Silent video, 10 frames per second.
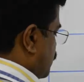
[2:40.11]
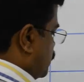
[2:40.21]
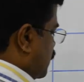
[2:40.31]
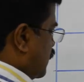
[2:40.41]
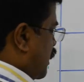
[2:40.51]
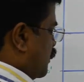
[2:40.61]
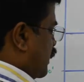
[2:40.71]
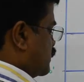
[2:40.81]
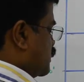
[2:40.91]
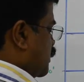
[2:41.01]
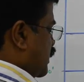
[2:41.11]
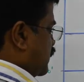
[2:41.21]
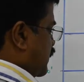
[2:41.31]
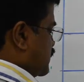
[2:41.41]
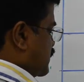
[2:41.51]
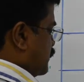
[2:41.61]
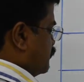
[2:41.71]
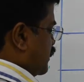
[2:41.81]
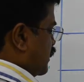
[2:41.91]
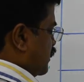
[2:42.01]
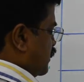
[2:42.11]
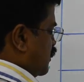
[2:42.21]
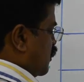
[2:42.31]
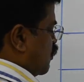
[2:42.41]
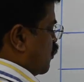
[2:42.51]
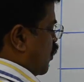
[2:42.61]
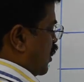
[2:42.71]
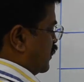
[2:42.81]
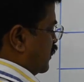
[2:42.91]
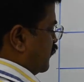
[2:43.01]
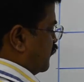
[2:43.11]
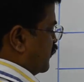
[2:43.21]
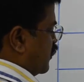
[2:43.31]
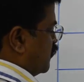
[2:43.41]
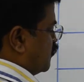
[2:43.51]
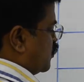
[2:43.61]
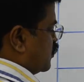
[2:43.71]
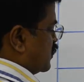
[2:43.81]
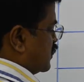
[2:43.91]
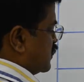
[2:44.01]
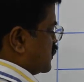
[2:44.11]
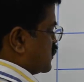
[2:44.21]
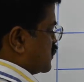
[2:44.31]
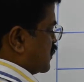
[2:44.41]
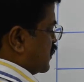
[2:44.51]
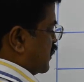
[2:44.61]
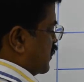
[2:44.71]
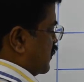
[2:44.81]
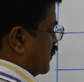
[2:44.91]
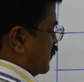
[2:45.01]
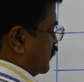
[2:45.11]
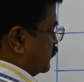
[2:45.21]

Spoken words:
But now let's do another example. What if your moon is here?